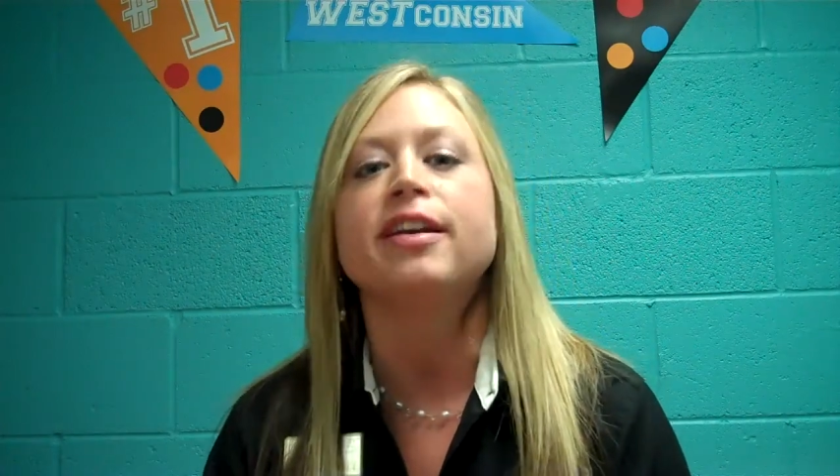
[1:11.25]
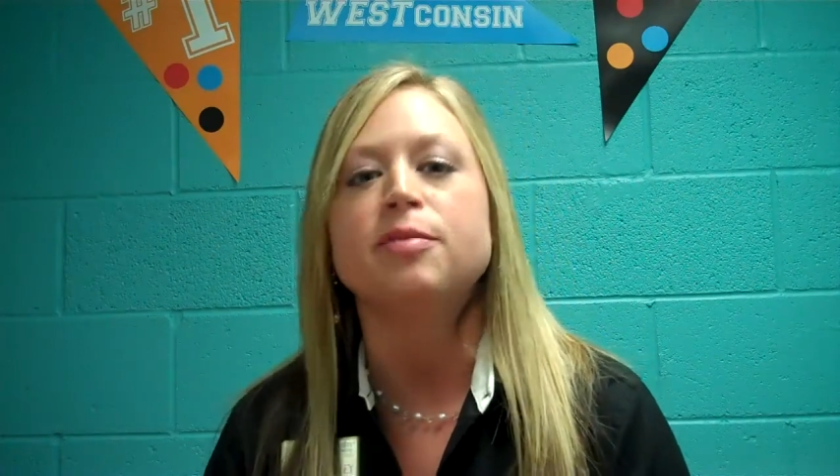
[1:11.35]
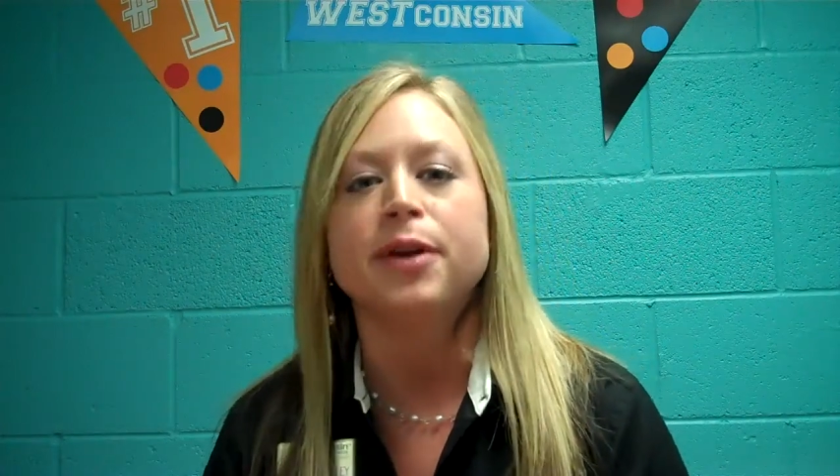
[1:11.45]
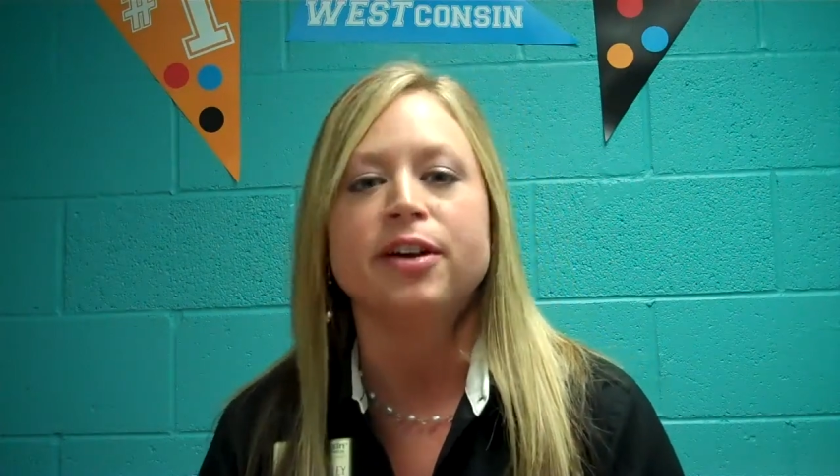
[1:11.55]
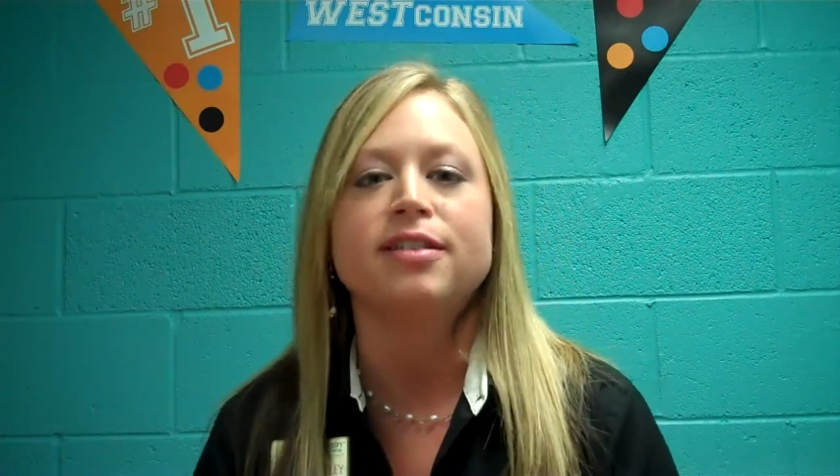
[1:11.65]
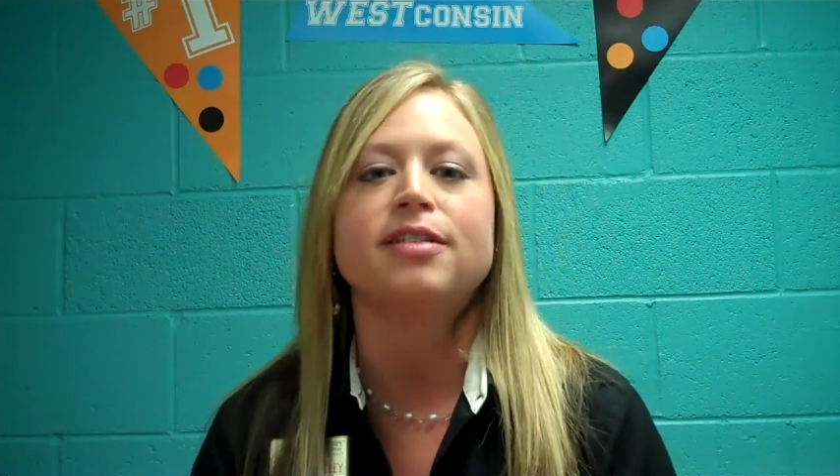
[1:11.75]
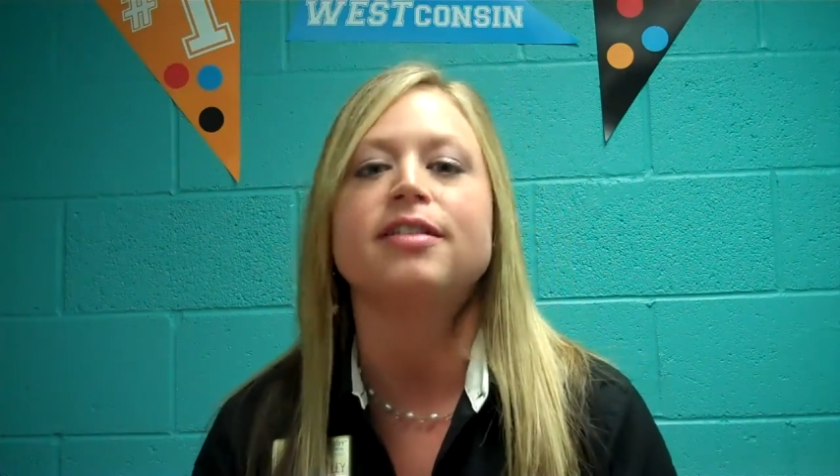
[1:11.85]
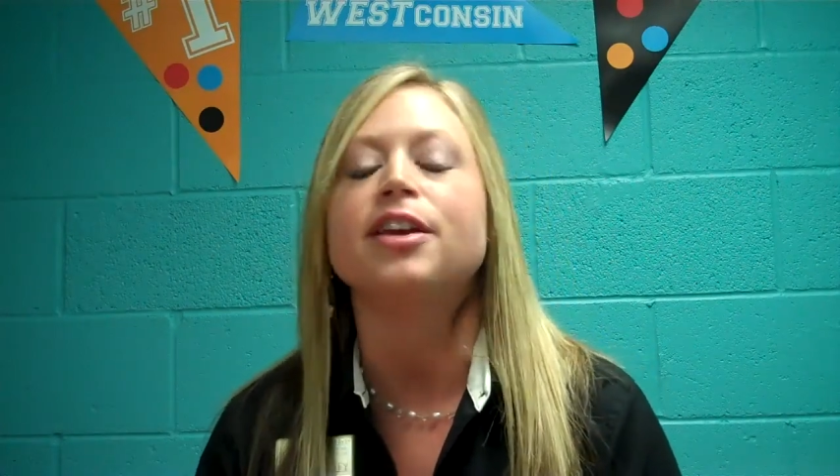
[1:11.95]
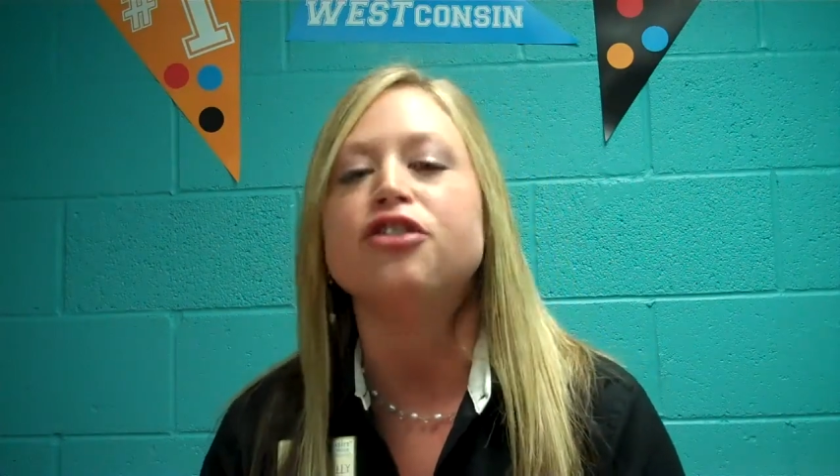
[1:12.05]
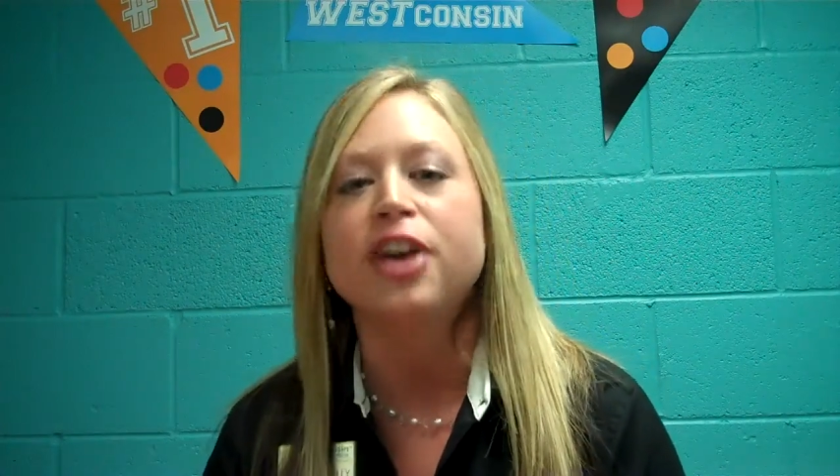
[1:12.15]

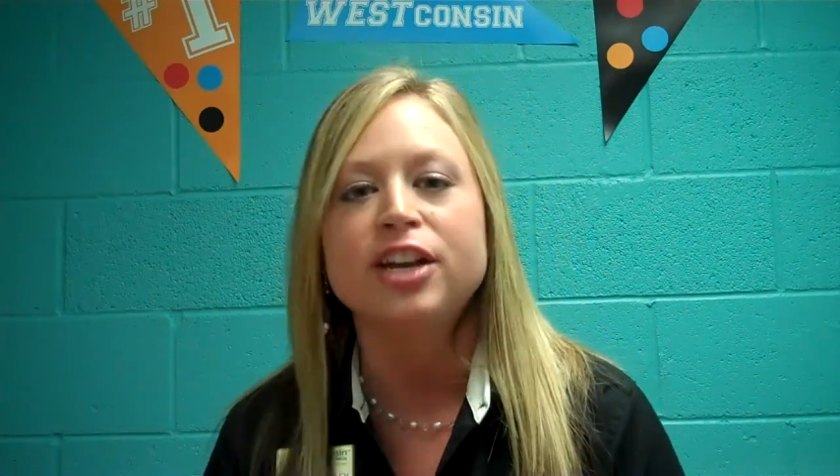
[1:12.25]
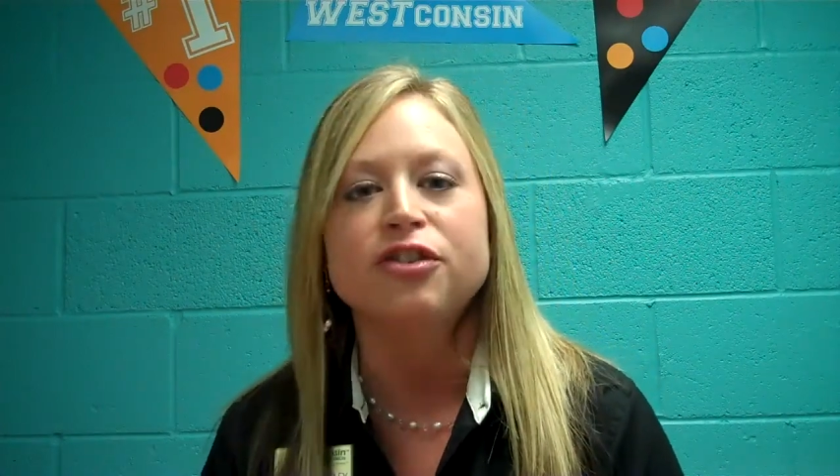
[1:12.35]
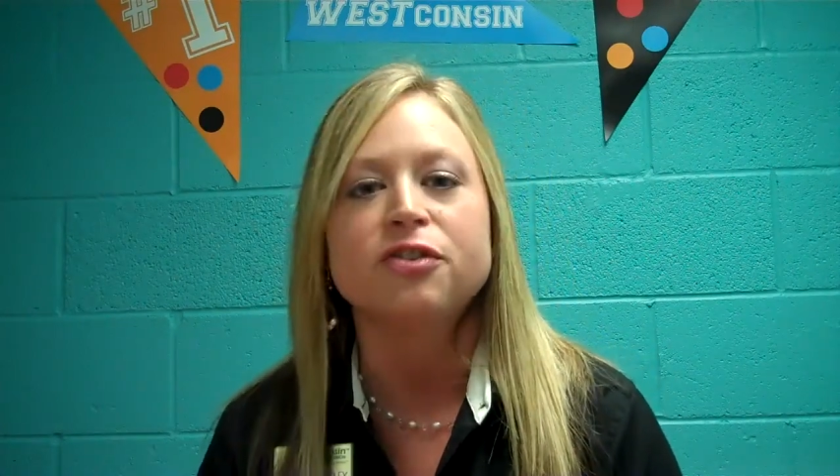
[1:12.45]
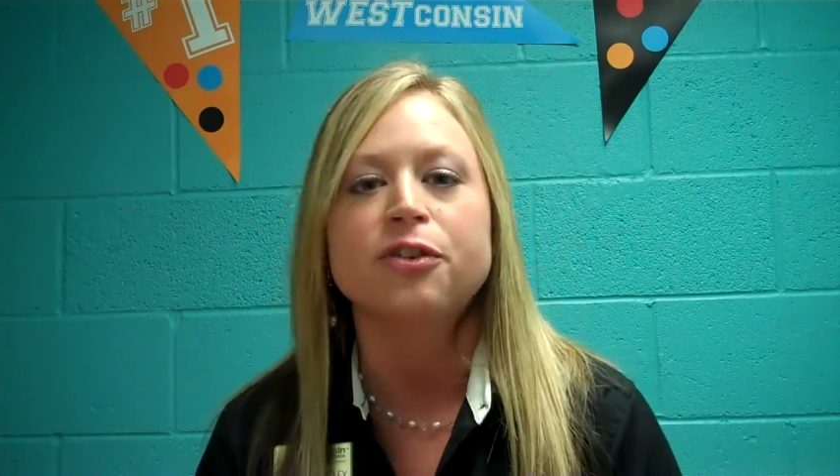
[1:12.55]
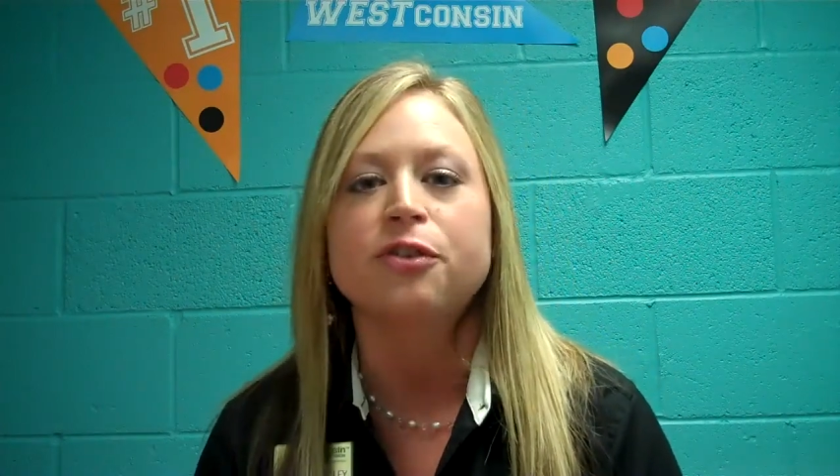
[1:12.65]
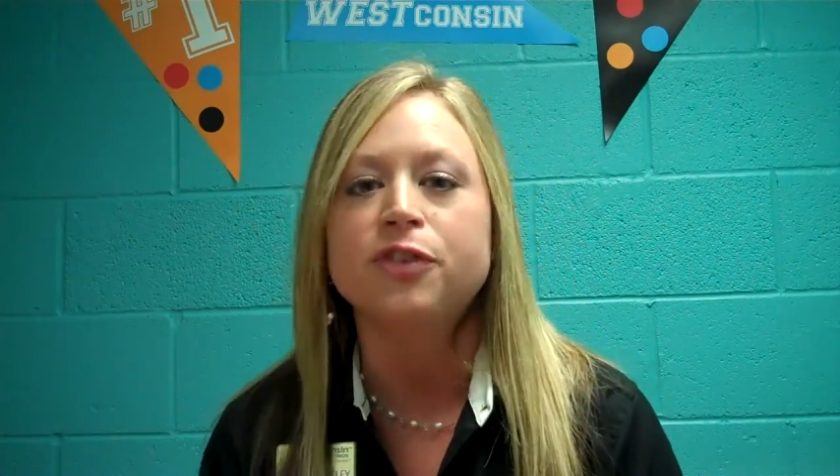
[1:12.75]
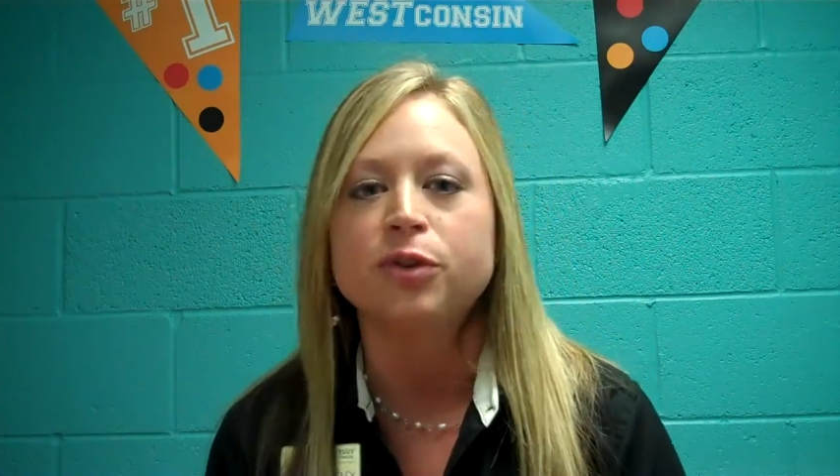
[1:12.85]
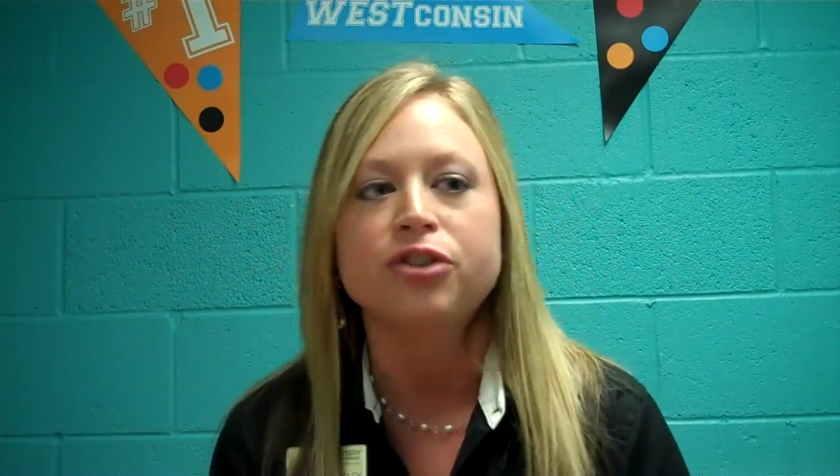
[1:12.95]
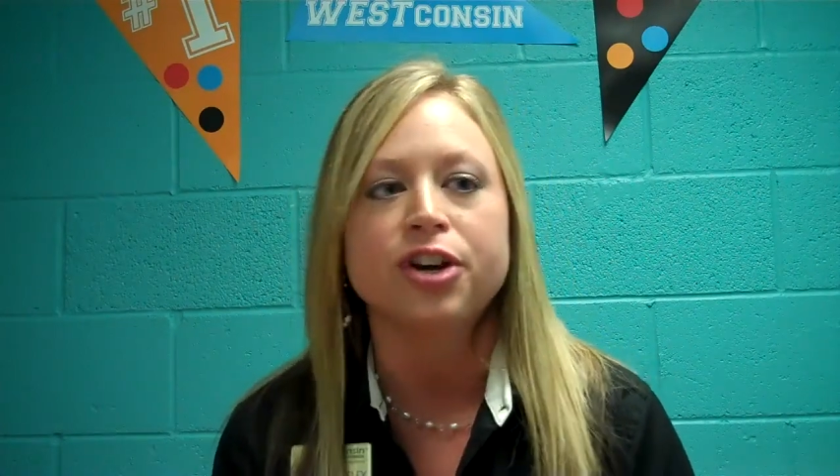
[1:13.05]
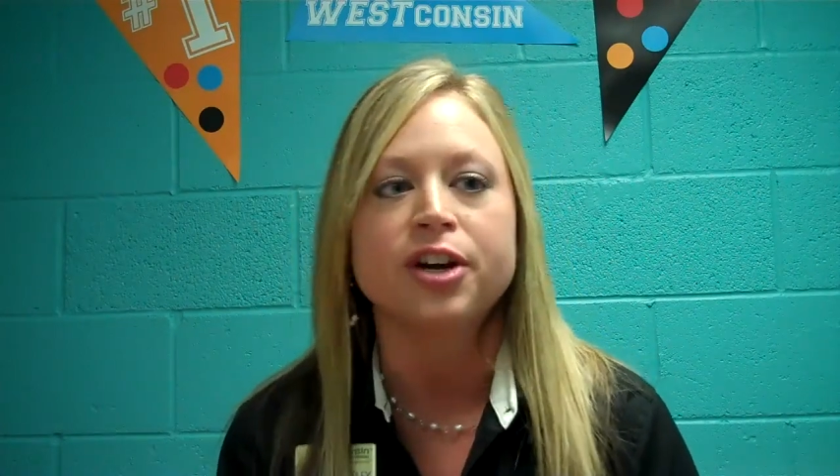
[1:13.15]
experiences and changes for the
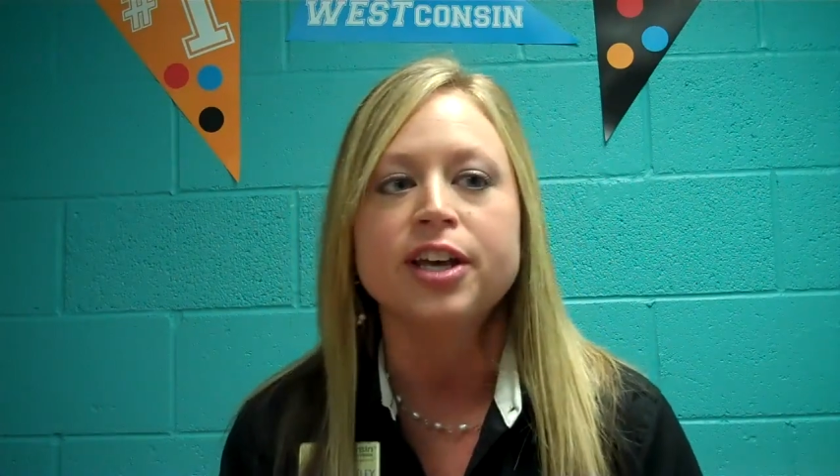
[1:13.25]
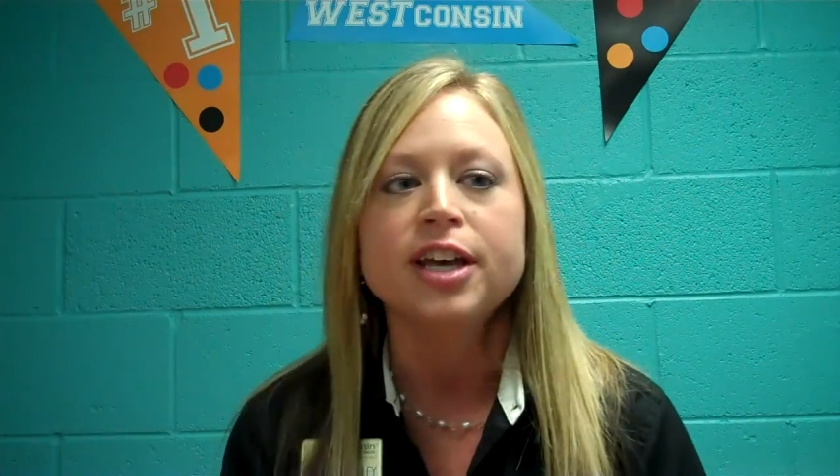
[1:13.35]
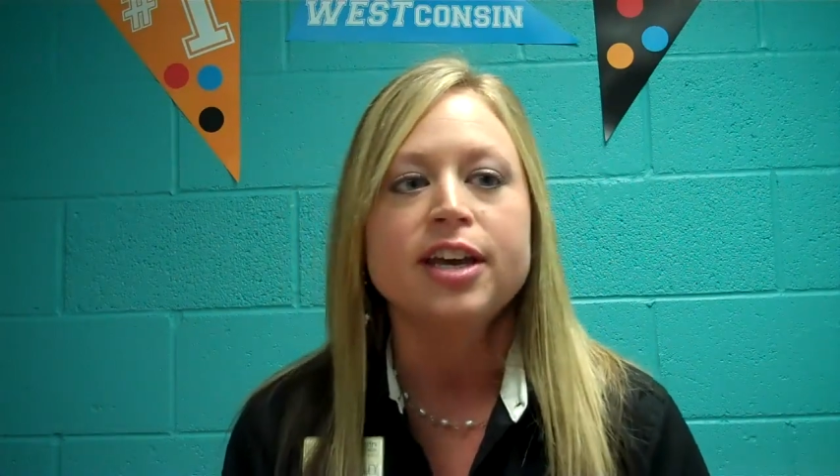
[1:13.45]
future